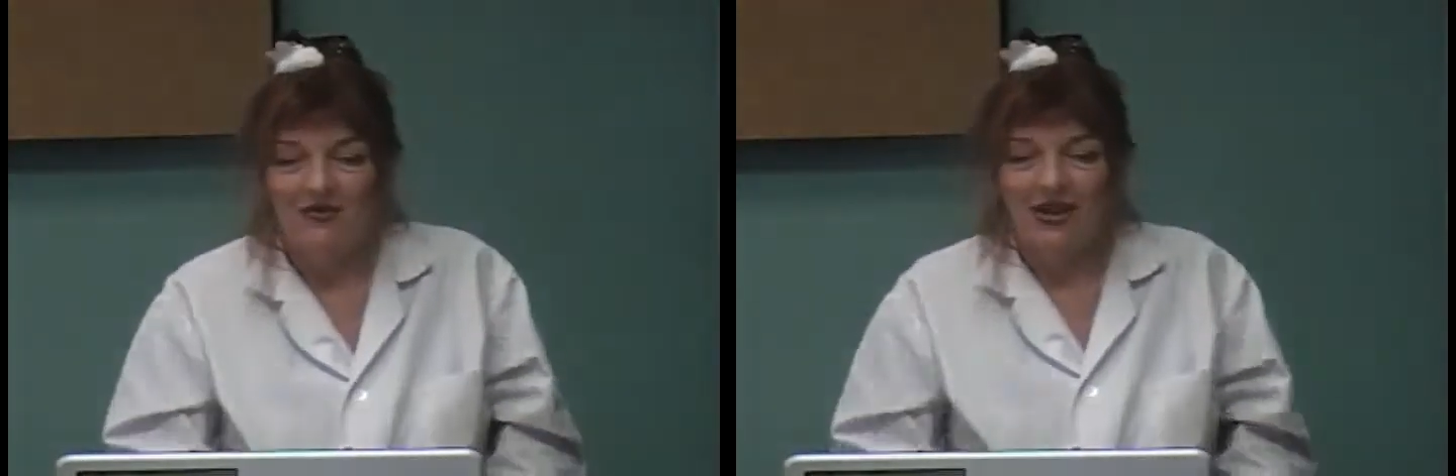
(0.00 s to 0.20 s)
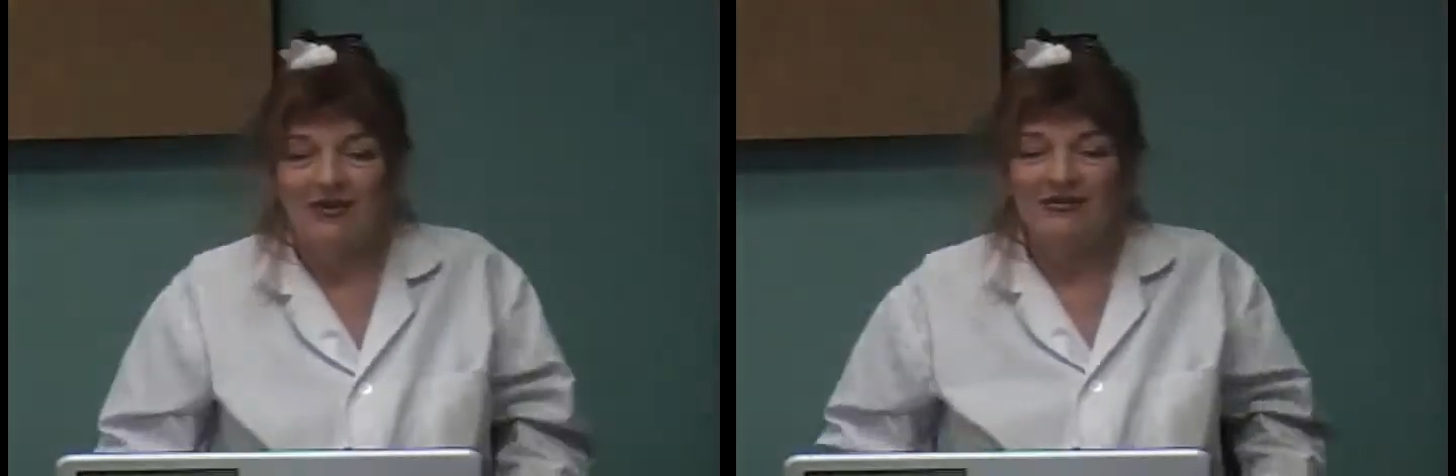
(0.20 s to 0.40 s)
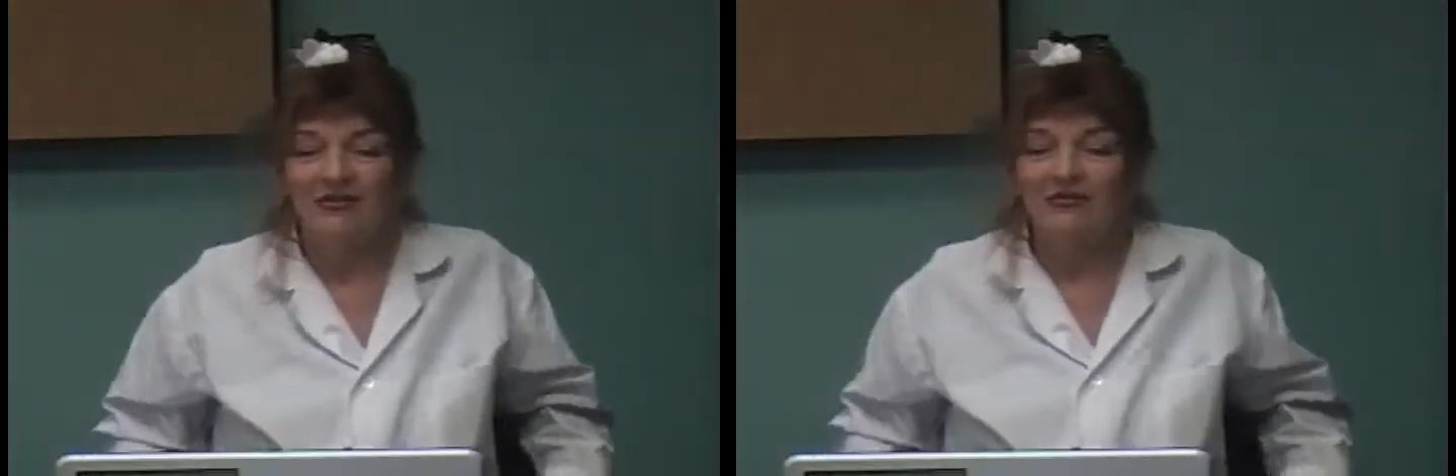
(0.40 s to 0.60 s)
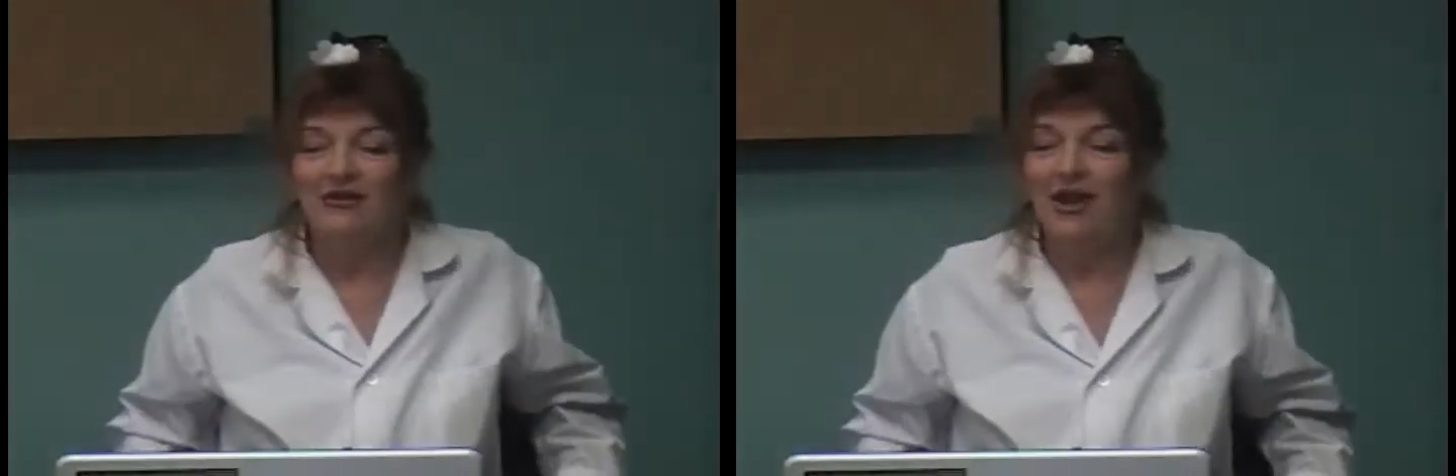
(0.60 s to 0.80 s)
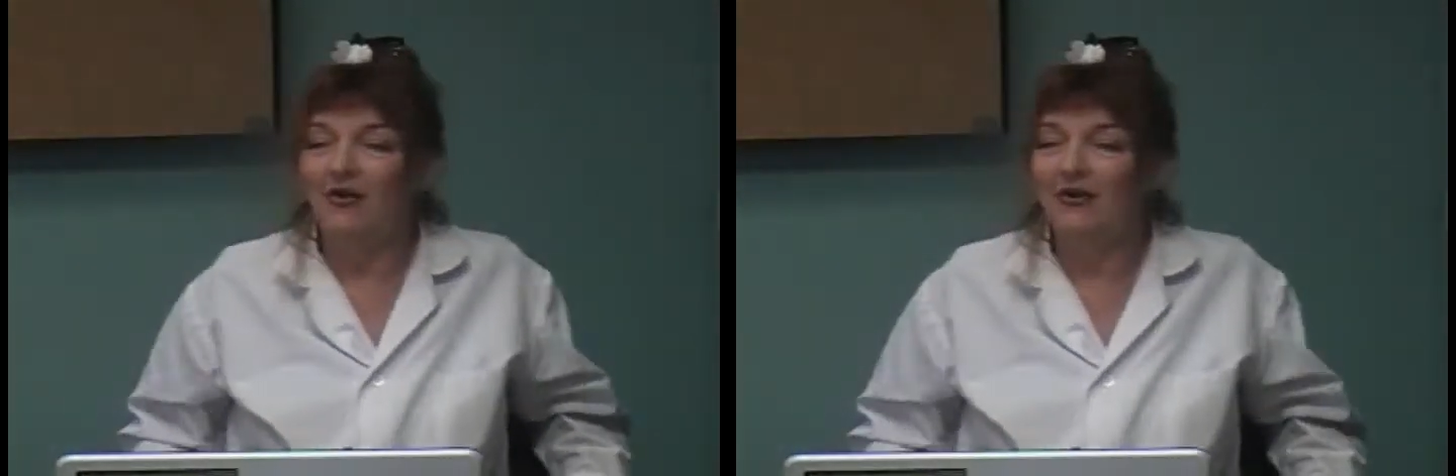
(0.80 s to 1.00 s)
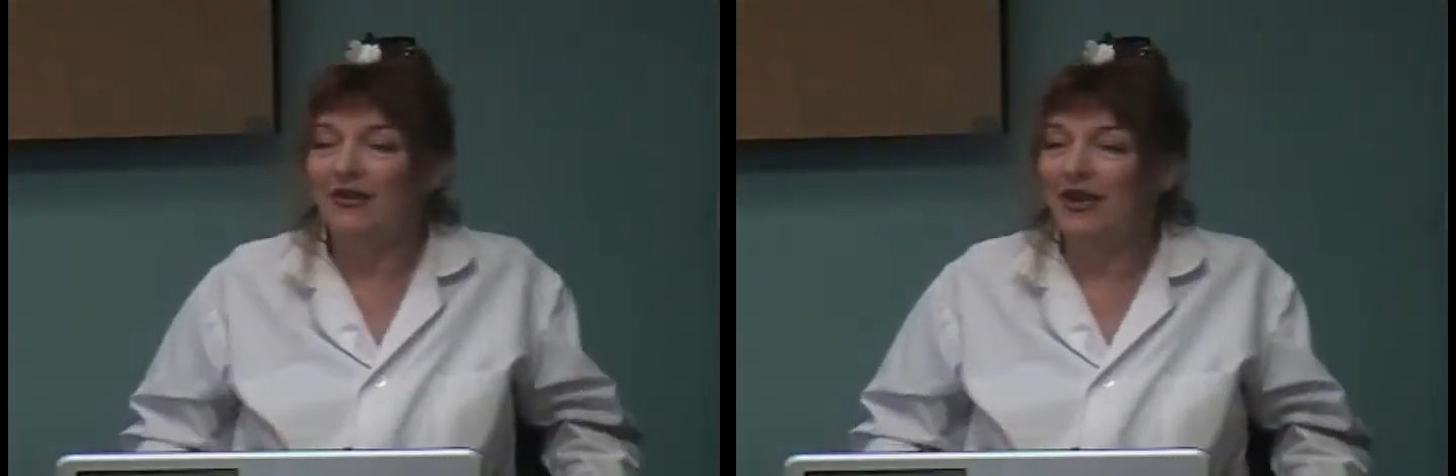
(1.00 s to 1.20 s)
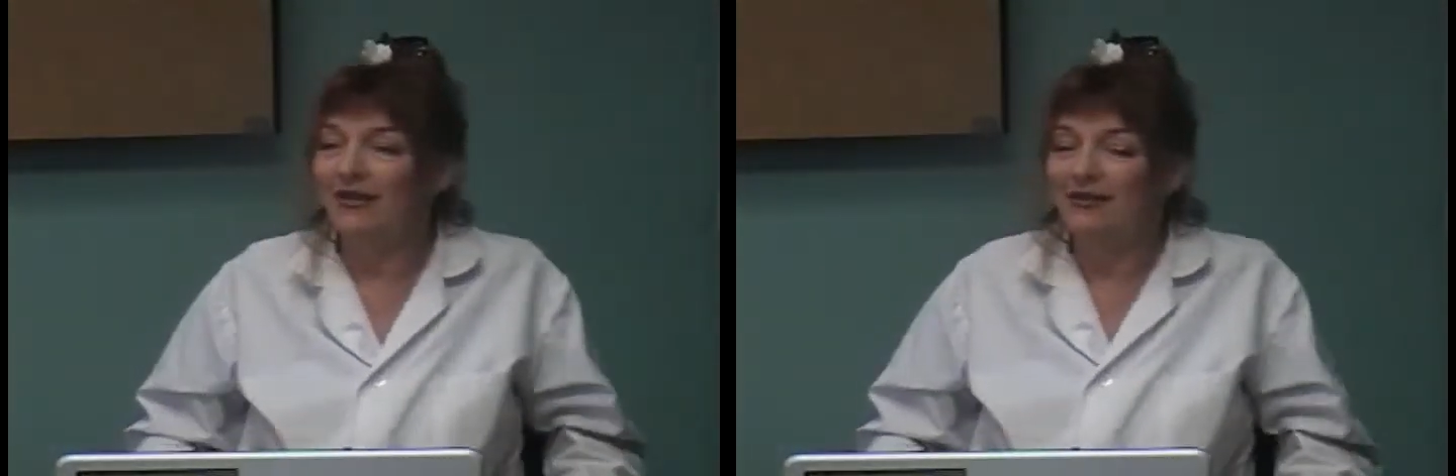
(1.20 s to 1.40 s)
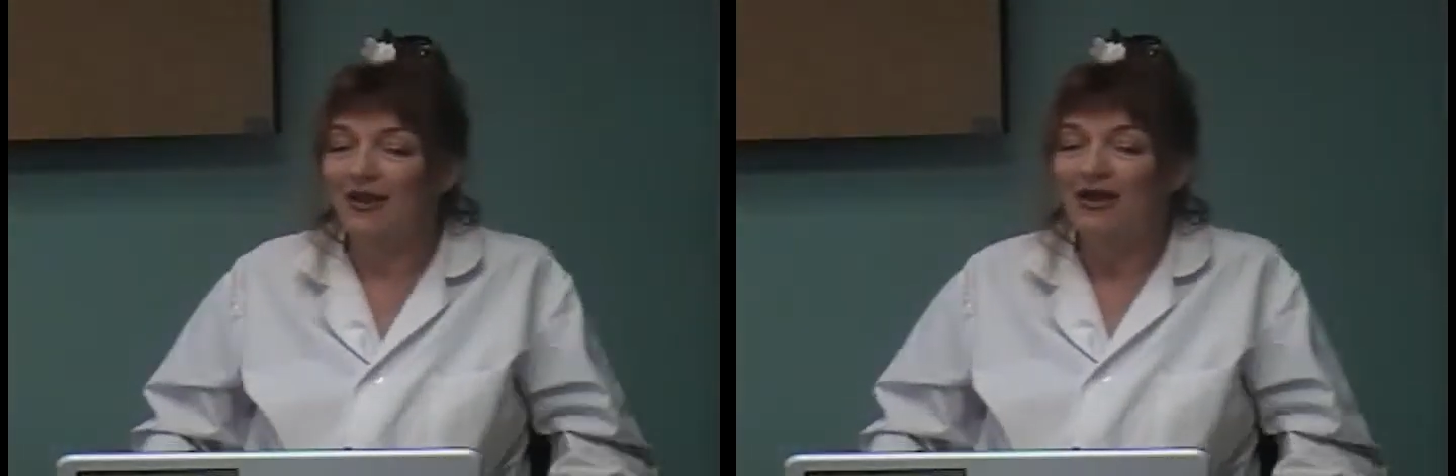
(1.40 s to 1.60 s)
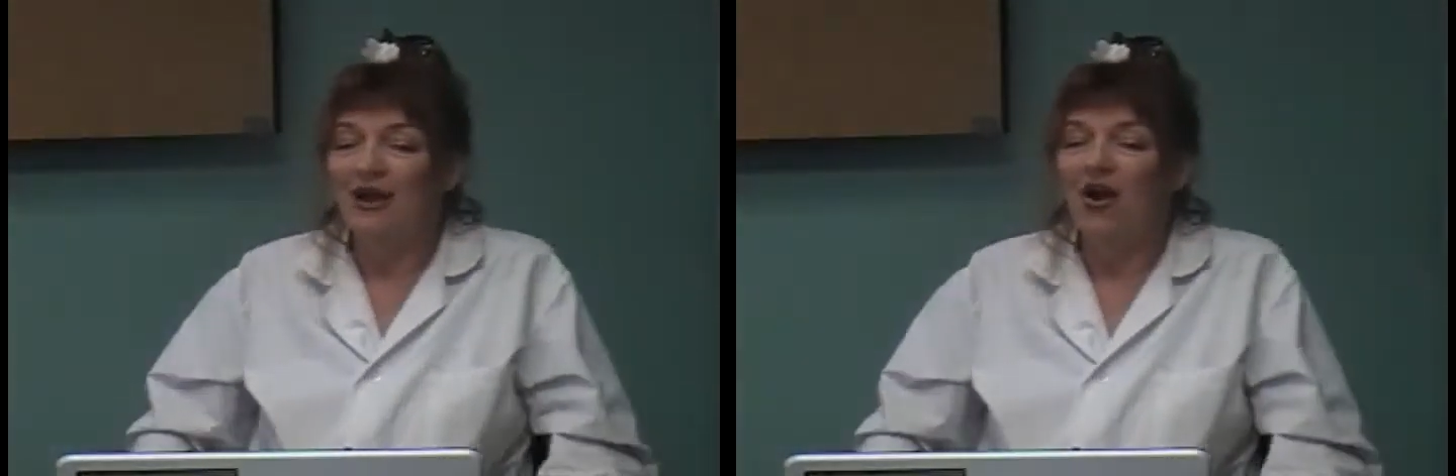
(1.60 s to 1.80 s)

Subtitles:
Okay, so Tao again,